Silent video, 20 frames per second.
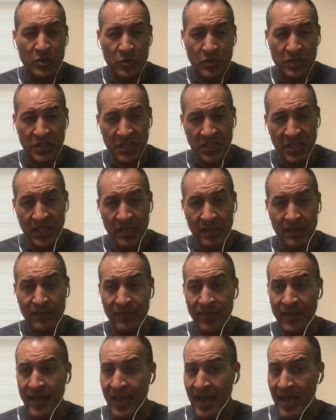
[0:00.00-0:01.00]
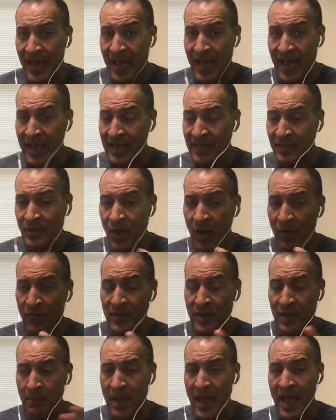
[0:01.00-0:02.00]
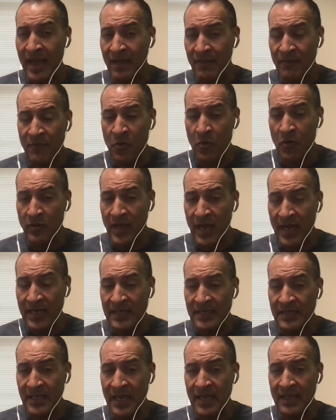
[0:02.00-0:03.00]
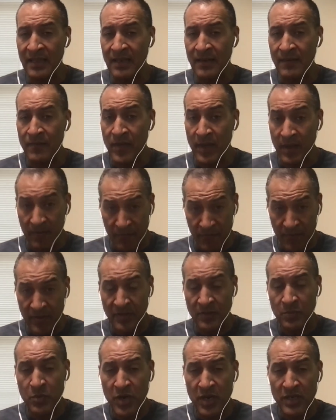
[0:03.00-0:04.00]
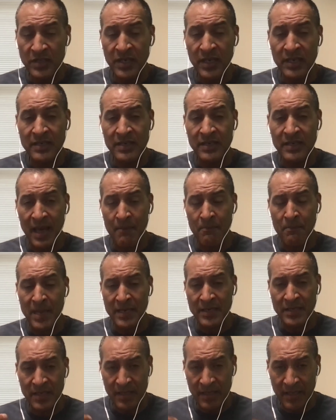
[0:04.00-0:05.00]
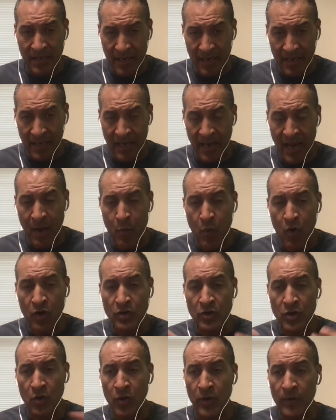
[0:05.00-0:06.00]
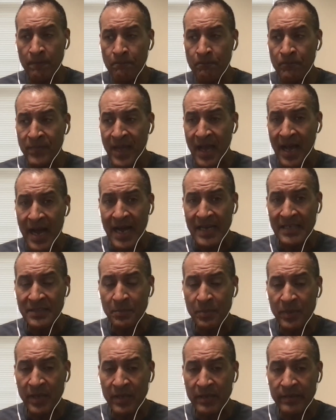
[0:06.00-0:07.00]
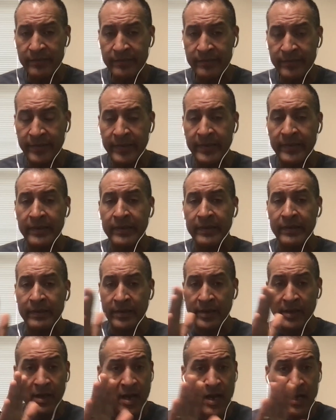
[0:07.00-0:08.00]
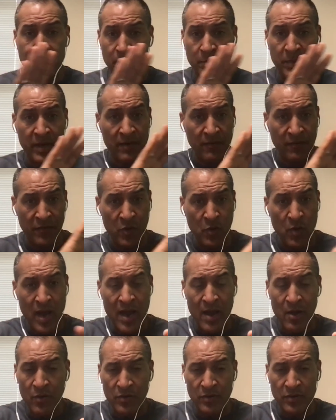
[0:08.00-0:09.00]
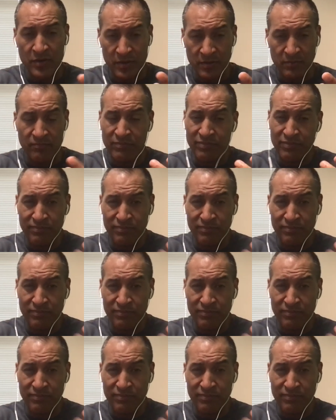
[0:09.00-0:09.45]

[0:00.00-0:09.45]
to achieve. And it's often a back and forth. I can say that for this project that I'm mentioning that I worked on, I spent a few hours,